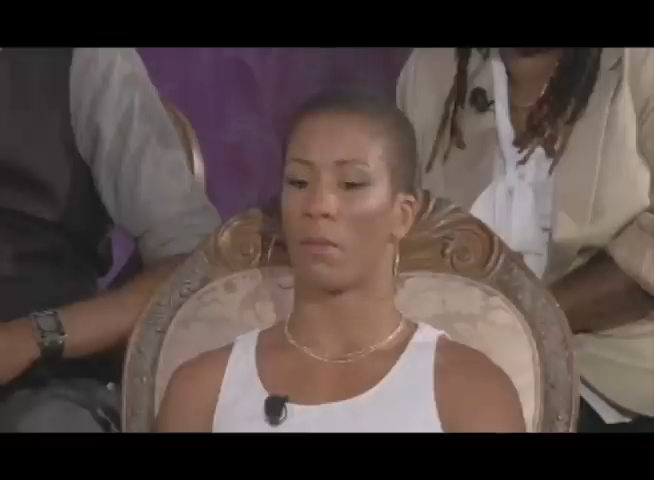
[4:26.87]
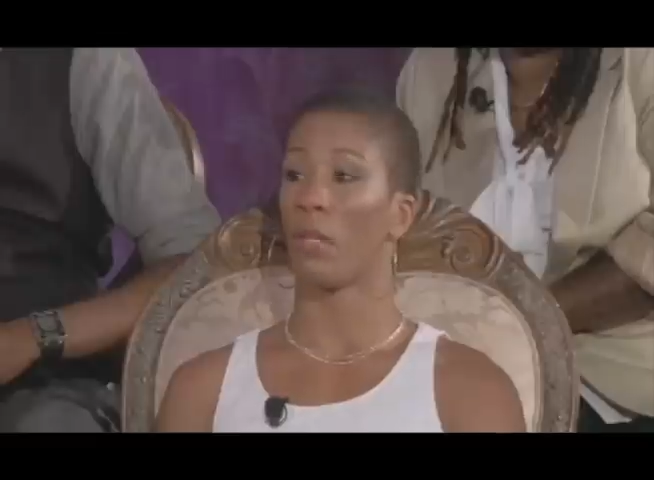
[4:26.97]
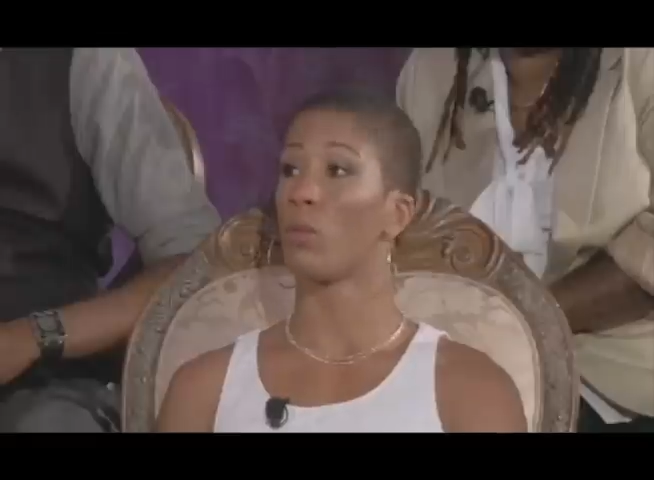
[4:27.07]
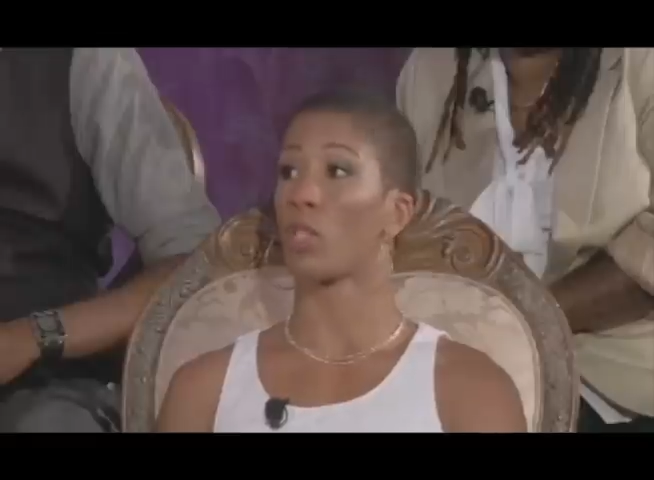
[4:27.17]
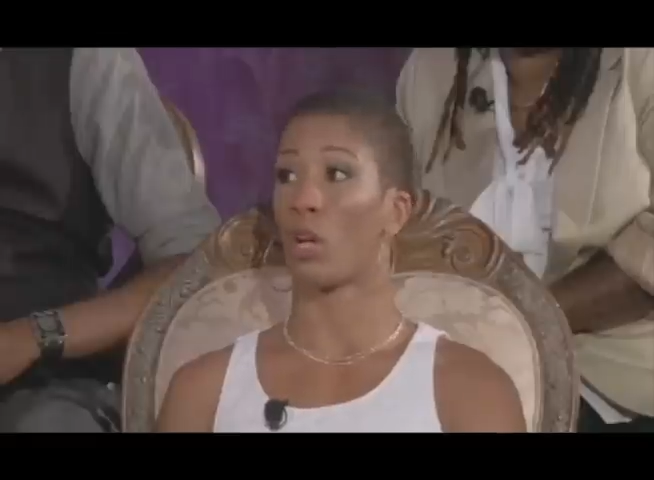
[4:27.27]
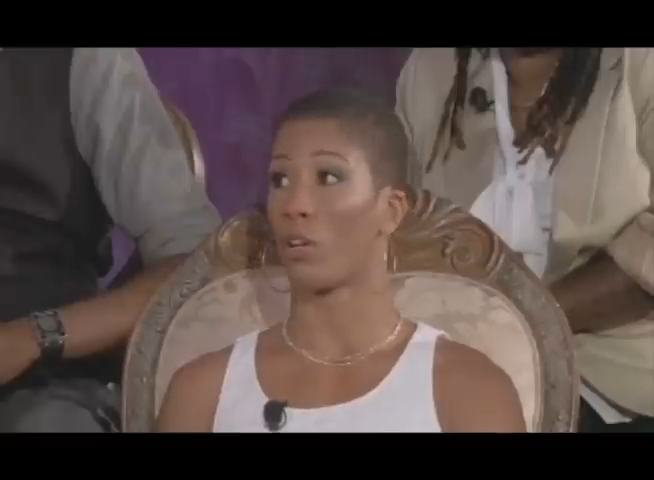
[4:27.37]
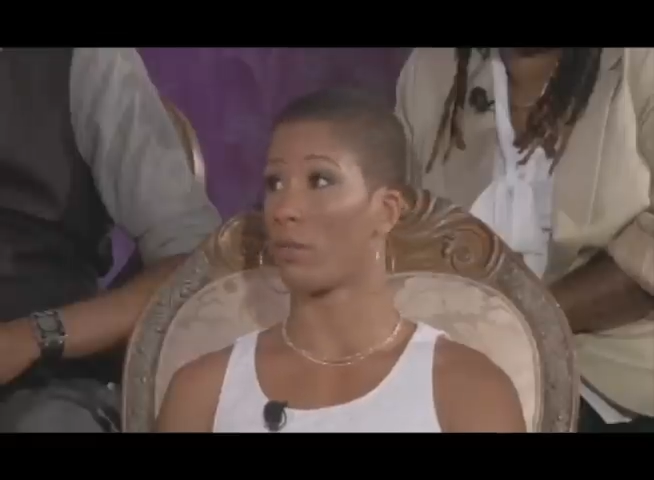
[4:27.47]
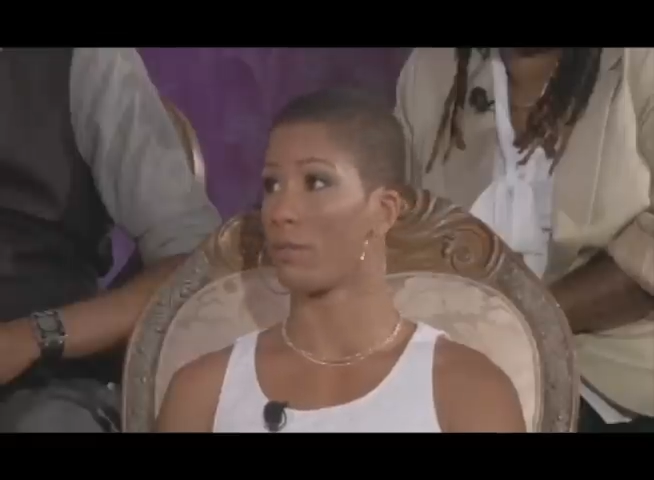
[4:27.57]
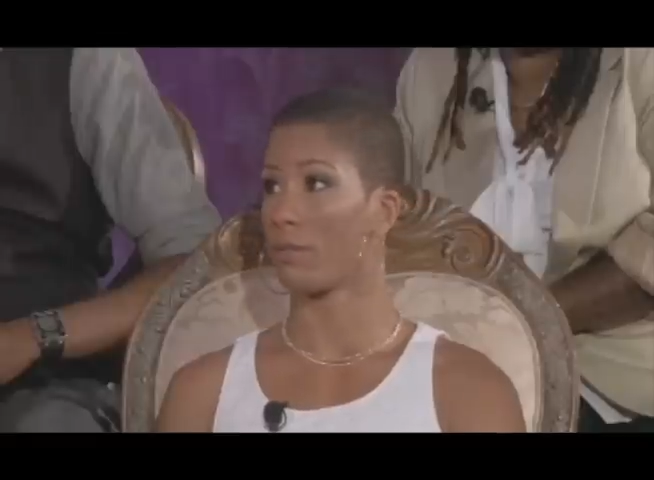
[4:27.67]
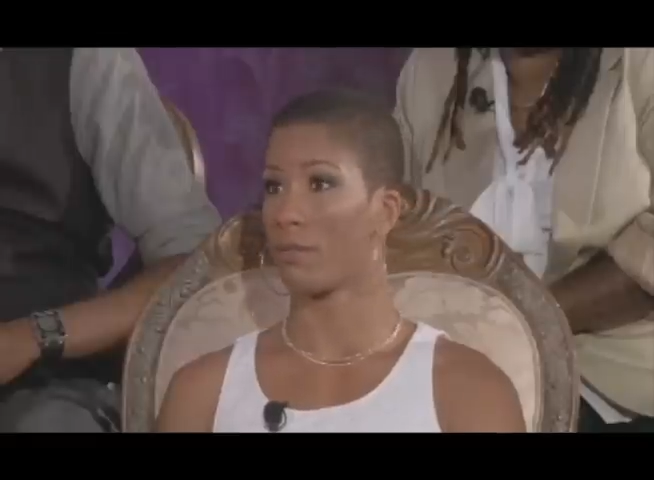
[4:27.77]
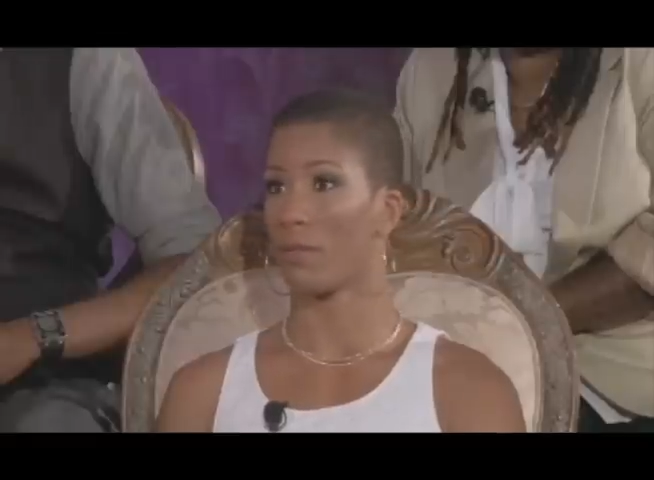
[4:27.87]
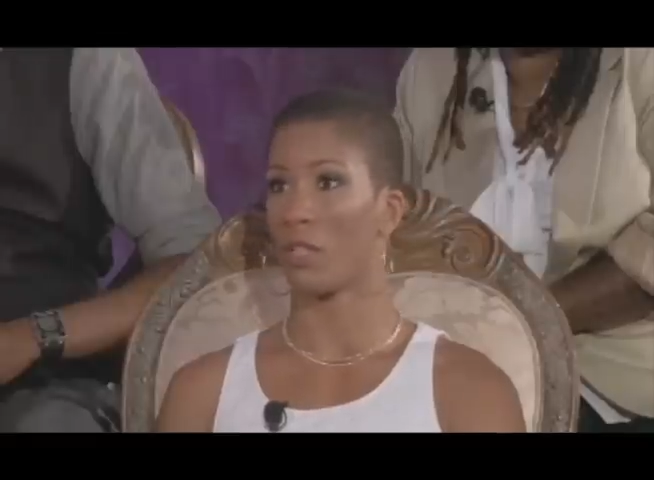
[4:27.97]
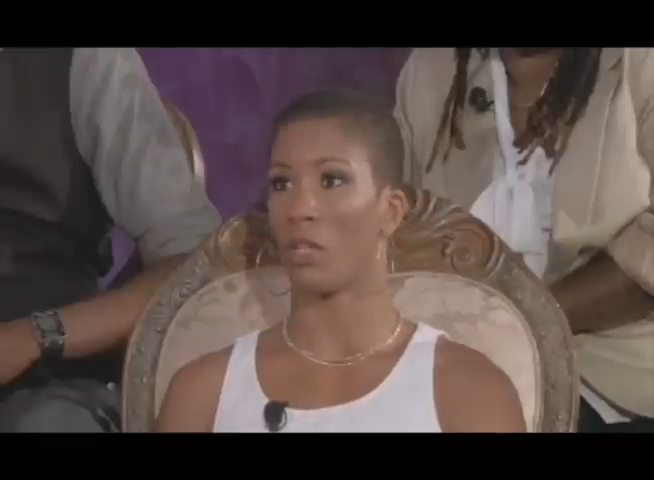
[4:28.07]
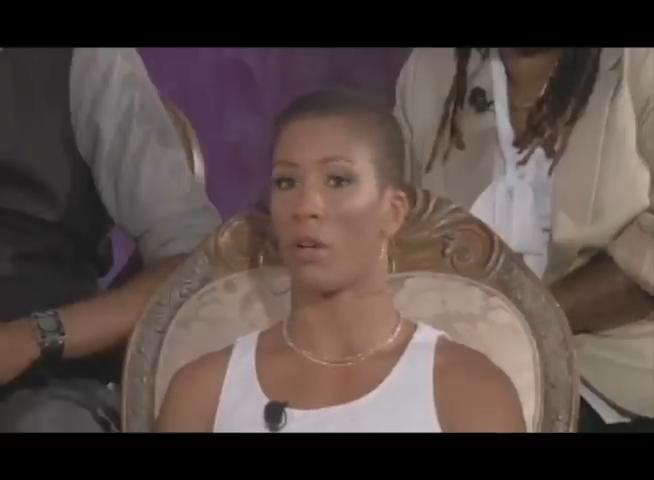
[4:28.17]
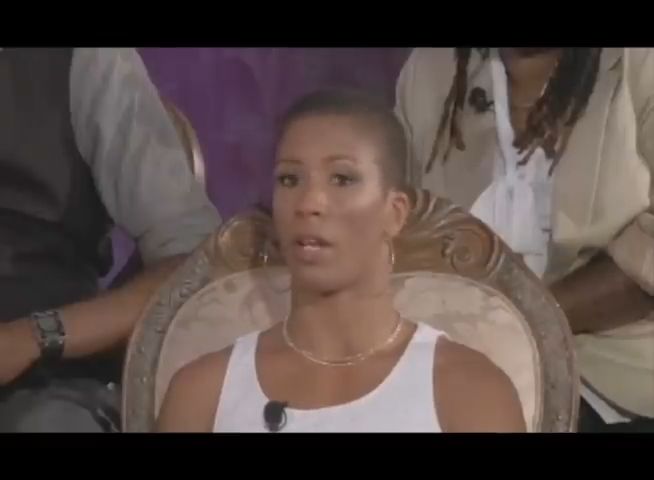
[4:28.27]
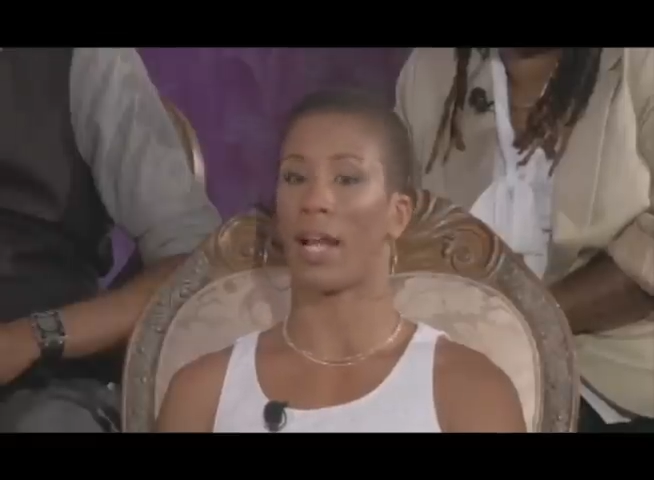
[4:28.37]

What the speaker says: he was hurt, you know,